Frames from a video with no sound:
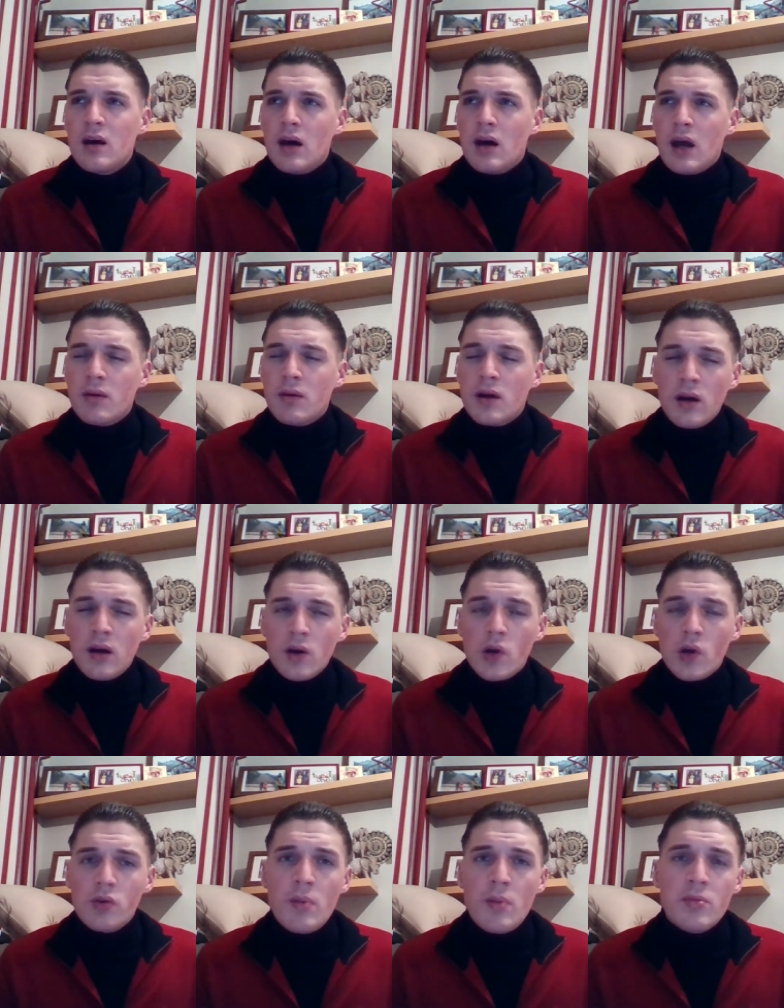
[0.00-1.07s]
I can't quite
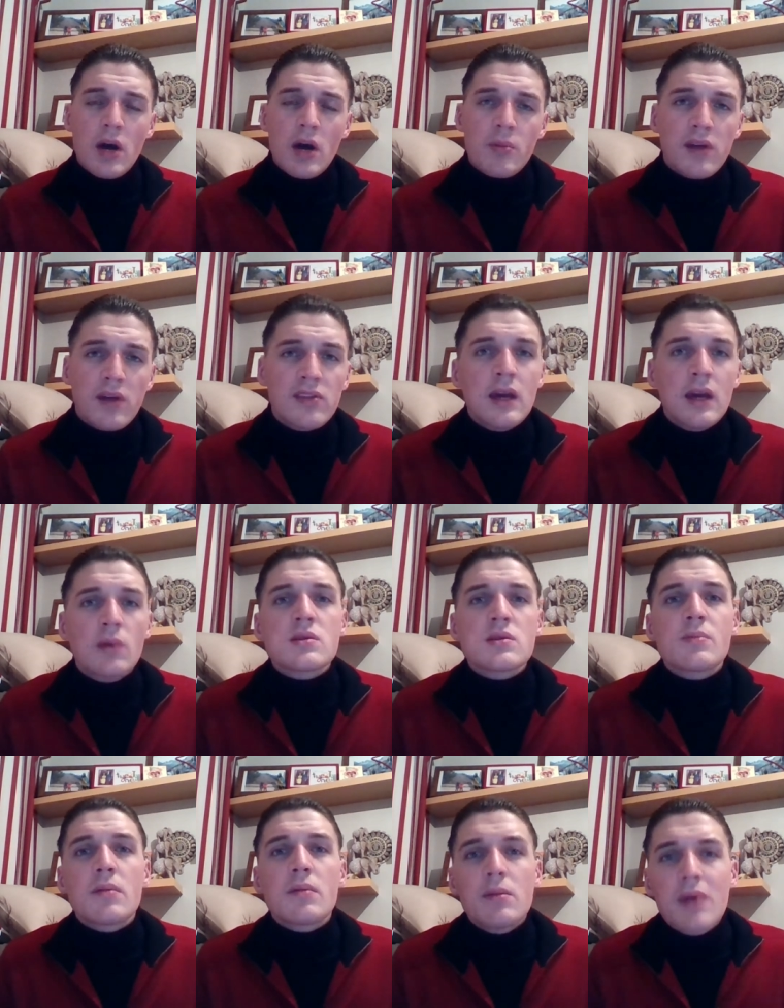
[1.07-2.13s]
remember now, but I think it was
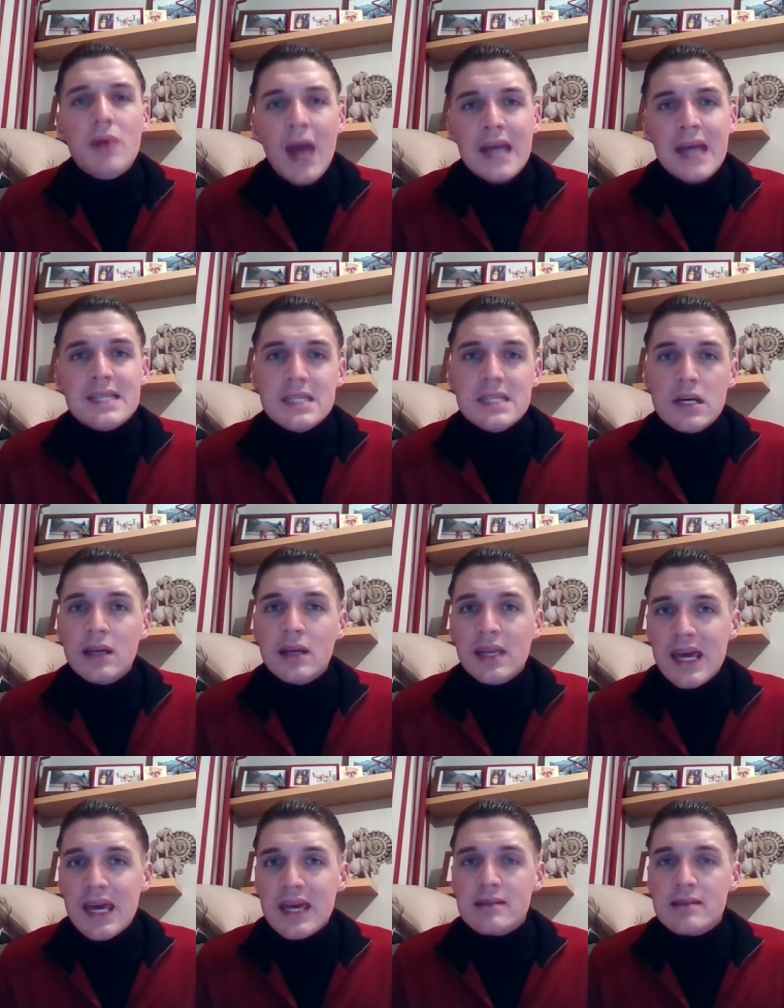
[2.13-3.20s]
about maybe eight, nine
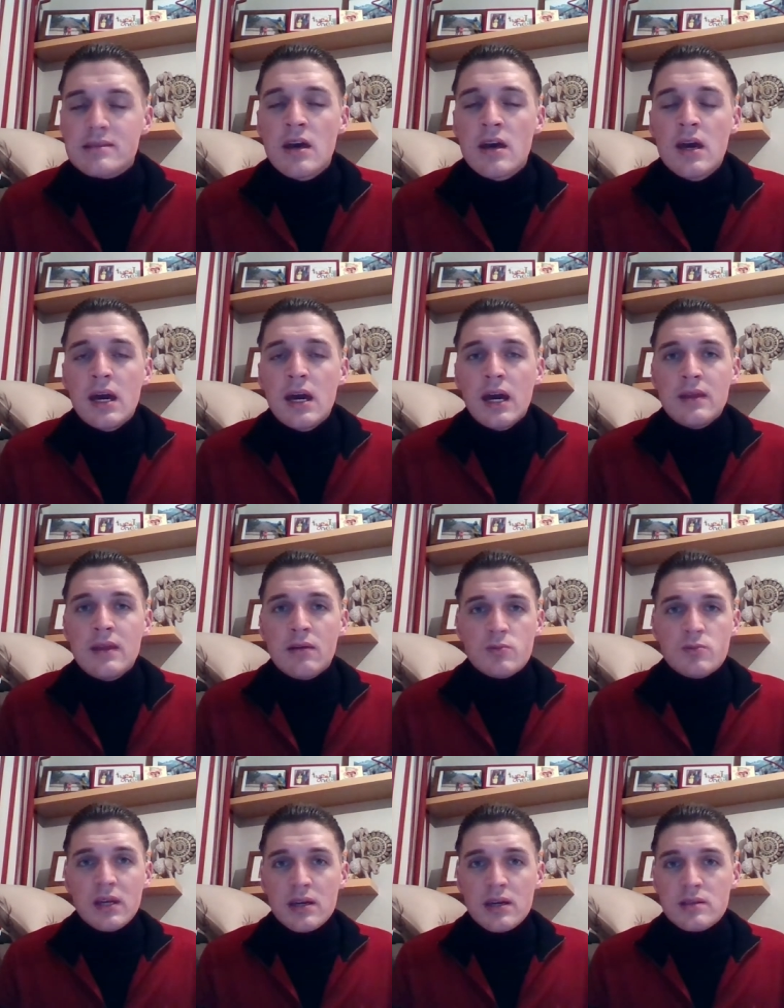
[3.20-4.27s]
years. And that was
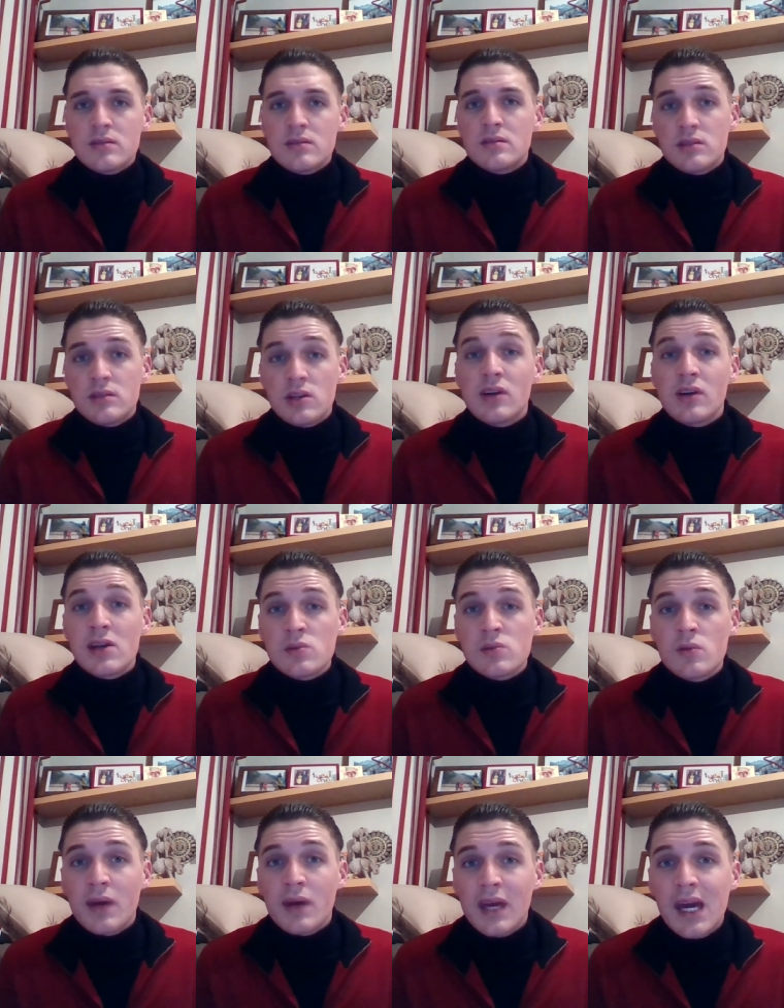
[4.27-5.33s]
because of the deterioration with
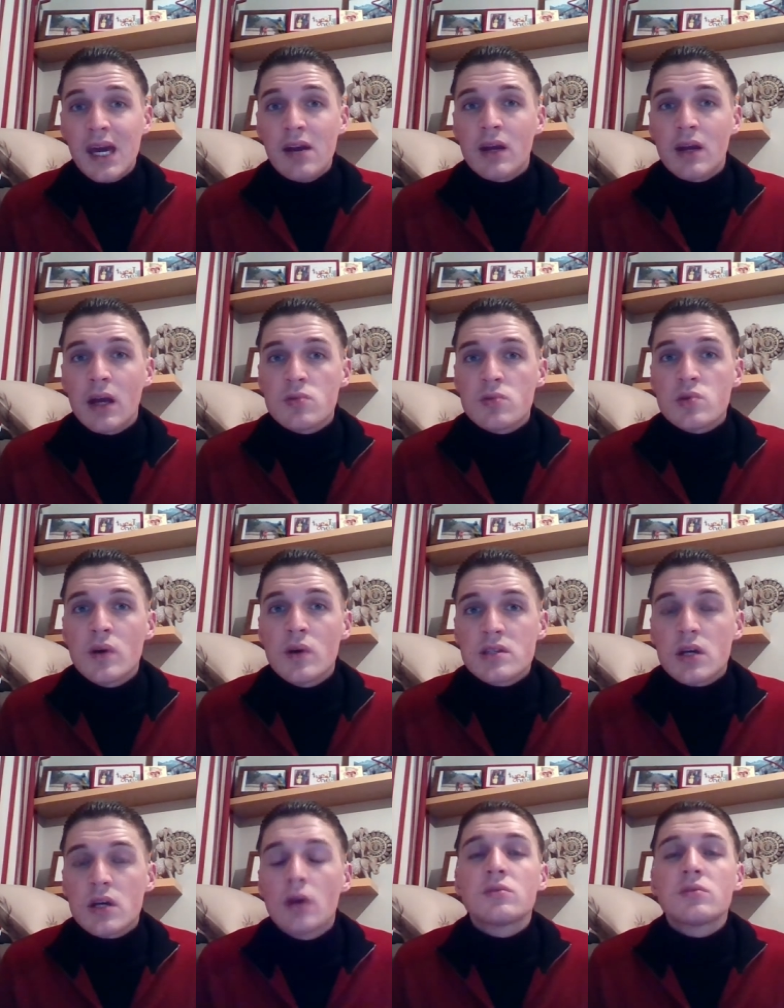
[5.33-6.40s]
my hearing. I was always
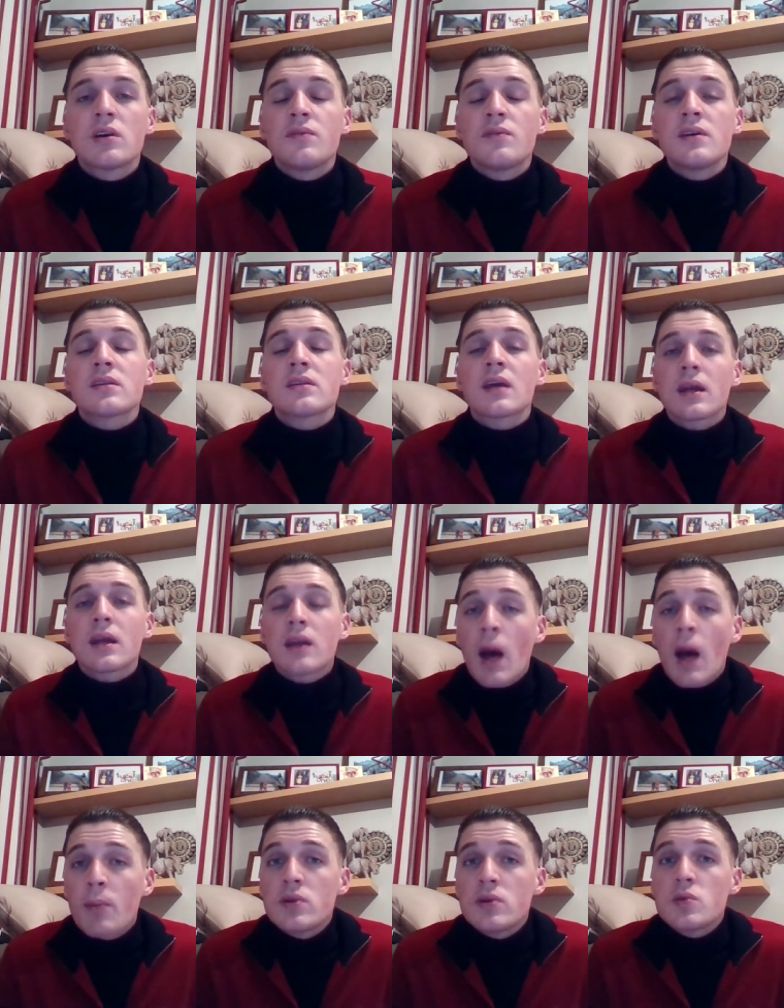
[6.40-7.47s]
told that if anything had
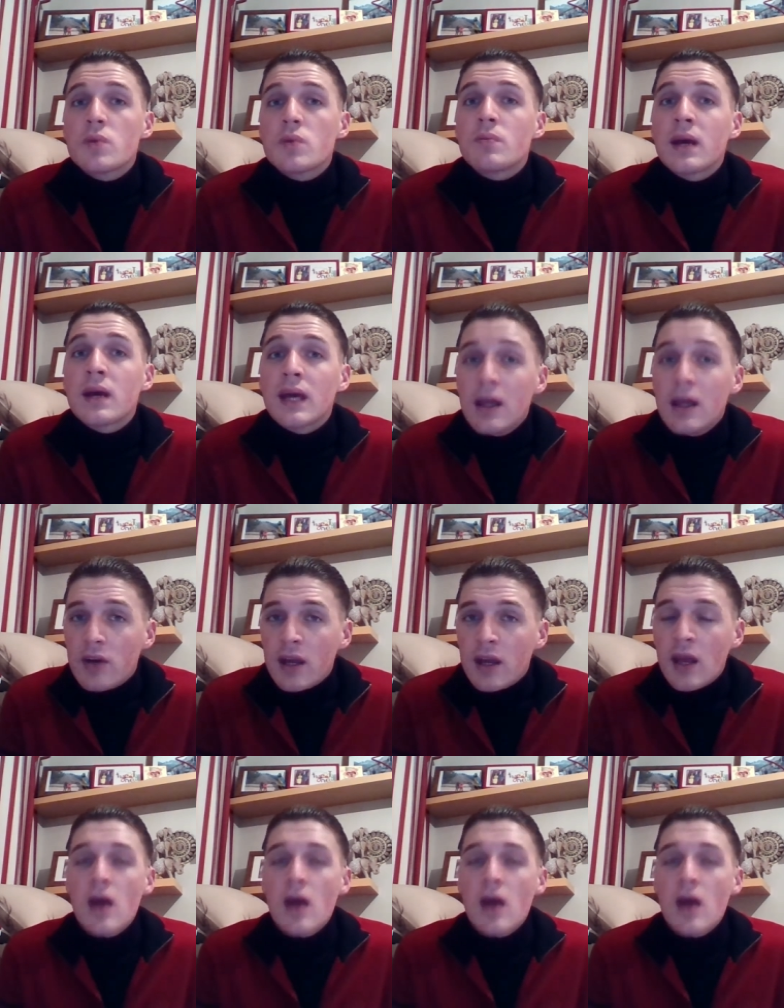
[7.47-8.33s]
happened with my hearing,